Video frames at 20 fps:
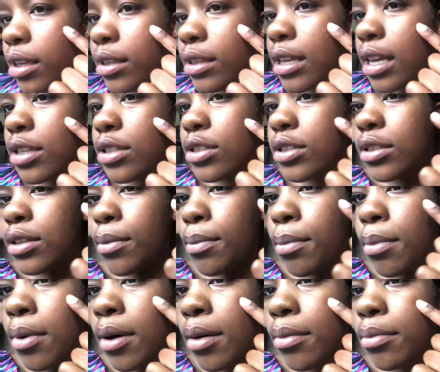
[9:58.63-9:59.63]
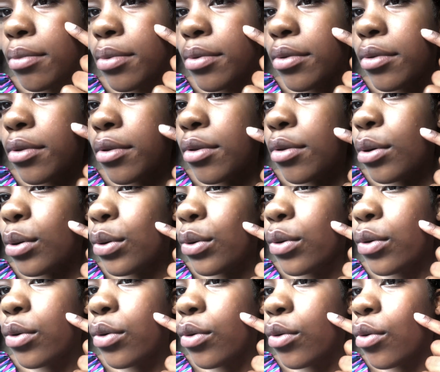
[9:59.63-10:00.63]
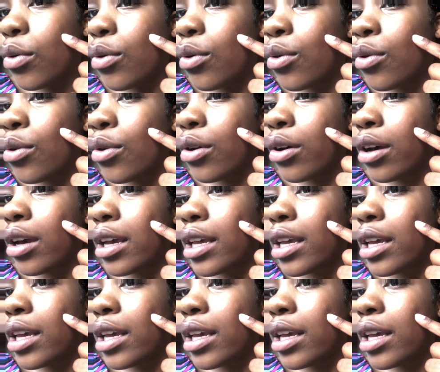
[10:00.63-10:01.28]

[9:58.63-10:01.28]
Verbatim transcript: Is that just a bump? Or